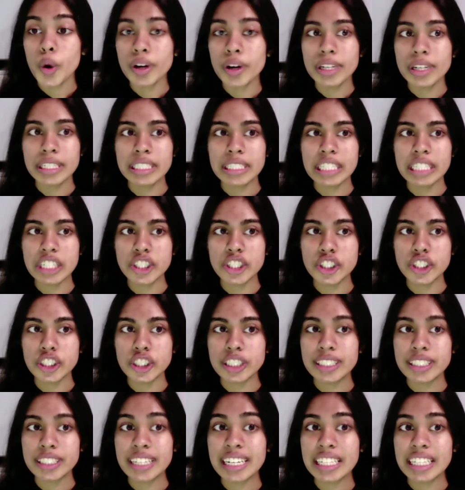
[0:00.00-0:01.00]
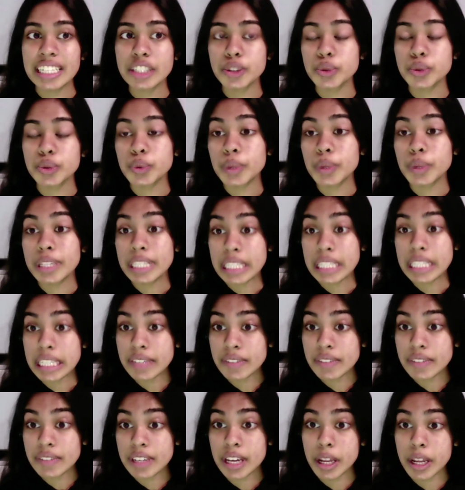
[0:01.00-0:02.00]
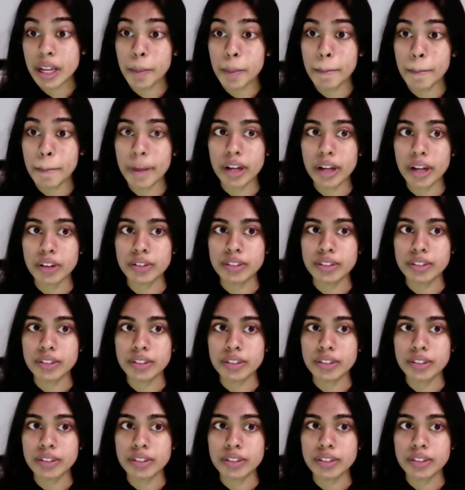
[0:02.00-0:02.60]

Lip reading: An organization dedicated to alleviating medical